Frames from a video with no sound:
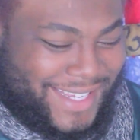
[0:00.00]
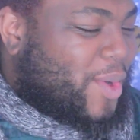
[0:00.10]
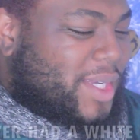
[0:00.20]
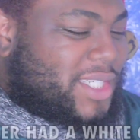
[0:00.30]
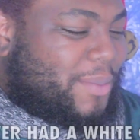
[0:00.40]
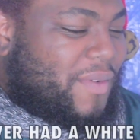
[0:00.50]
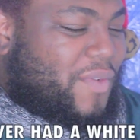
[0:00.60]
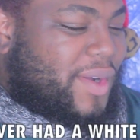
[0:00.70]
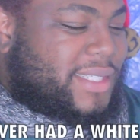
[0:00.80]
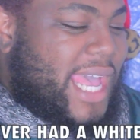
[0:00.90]
Question number
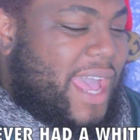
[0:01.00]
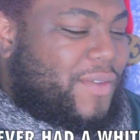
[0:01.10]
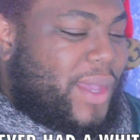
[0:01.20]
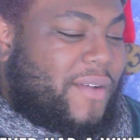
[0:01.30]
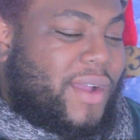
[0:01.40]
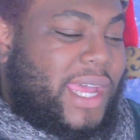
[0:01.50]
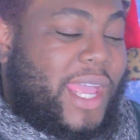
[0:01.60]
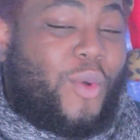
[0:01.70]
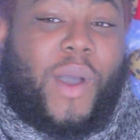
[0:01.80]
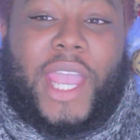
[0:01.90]
four is Have you ever
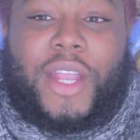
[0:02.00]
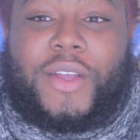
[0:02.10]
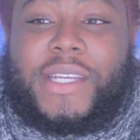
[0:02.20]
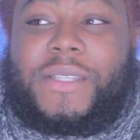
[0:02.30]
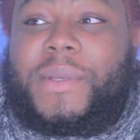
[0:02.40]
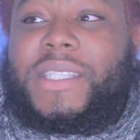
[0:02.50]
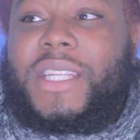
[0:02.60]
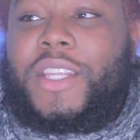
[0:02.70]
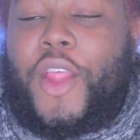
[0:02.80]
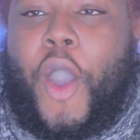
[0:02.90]
had a white Christmas?
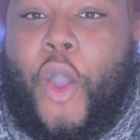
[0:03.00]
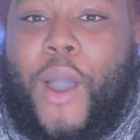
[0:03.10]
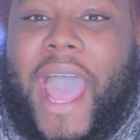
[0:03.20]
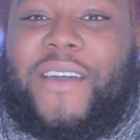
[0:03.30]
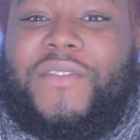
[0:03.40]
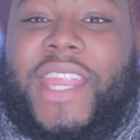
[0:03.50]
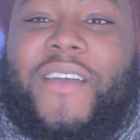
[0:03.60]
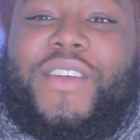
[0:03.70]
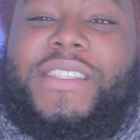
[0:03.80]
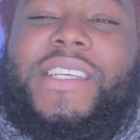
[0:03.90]
No, I have
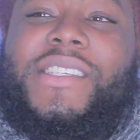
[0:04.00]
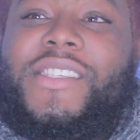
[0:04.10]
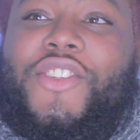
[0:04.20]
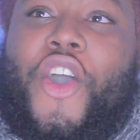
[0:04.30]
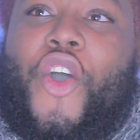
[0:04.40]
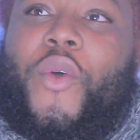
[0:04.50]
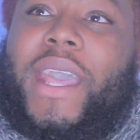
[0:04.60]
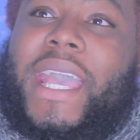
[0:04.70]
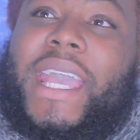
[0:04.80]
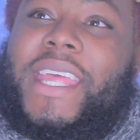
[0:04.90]
never seen snow
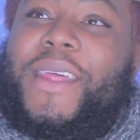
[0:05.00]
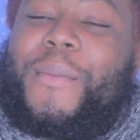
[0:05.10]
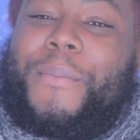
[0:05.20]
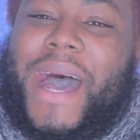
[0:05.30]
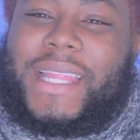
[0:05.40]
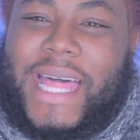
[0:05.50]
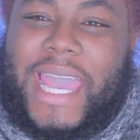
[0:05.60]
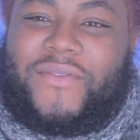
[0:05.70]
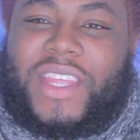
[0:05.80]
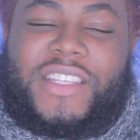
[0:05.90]
in my
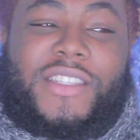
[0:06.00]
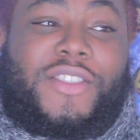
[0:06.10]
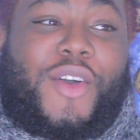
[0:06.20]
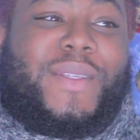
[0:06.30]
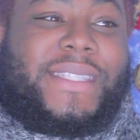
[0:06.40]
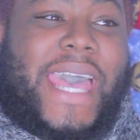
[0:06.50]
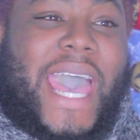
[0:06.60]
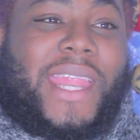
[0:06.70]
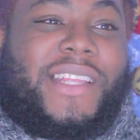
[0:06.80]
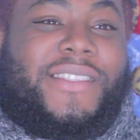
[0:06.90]
life. It is so
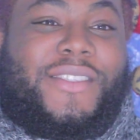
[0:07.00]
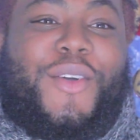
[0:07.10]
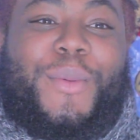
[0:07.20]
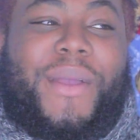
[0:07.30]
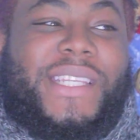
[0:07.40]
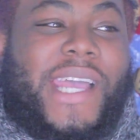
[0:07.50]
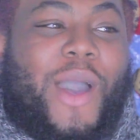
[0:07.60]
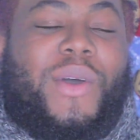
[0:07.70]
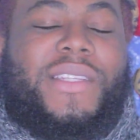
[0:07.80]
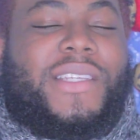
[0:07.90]
sad and so depressing.
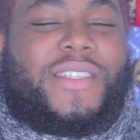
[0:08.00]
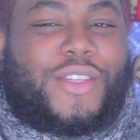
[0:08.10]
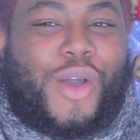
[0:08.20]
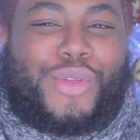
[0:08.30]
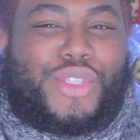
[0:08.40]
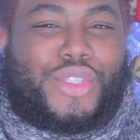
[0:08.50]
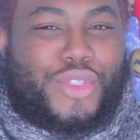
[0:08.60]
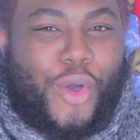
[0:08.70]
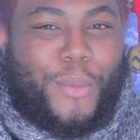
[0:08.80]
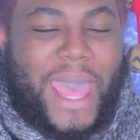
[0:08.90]
I want to see snow
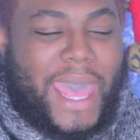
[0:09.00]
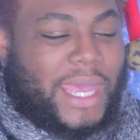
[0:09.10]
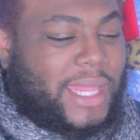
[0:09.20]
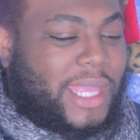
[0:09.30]
so bad.